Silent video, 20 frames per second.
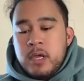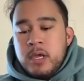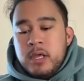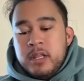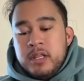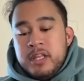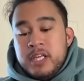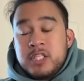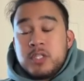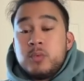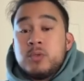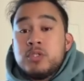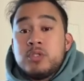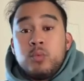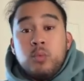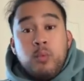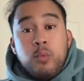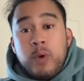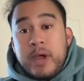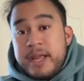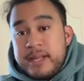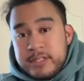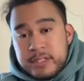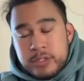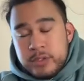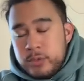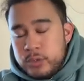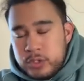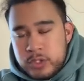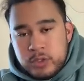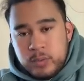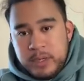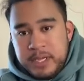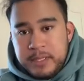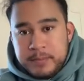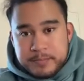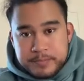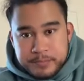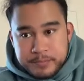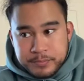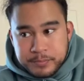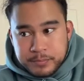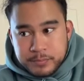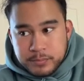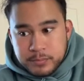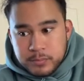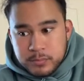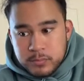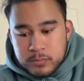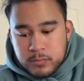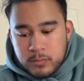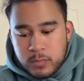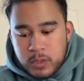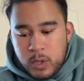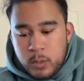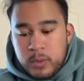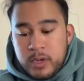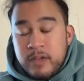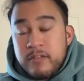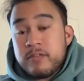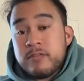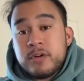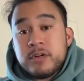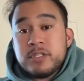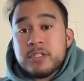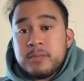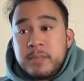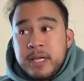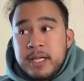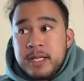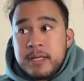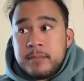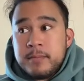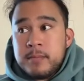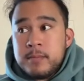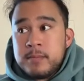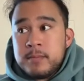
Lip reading: This was way too sweet when I first made it.